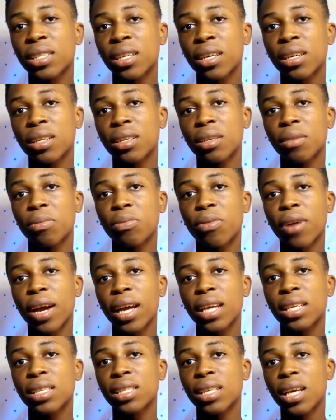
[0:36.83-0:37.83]
the
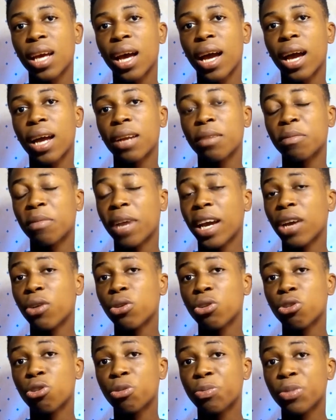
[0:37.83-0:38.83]
price and my own
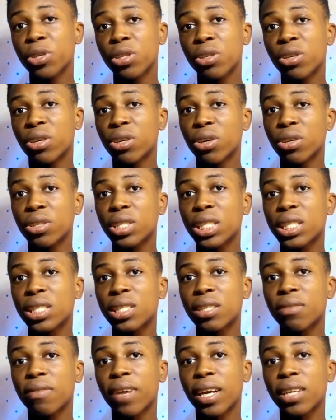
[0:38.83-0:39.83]
opinion on this
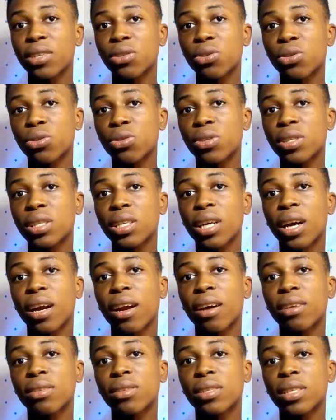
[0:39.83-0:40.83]
device, so you stick around
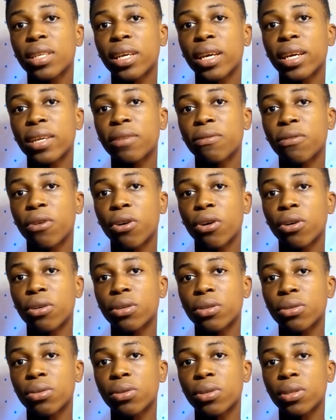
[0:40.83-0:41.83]
to the end for all
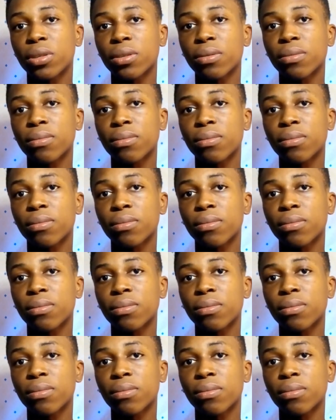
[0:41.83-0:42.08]
those.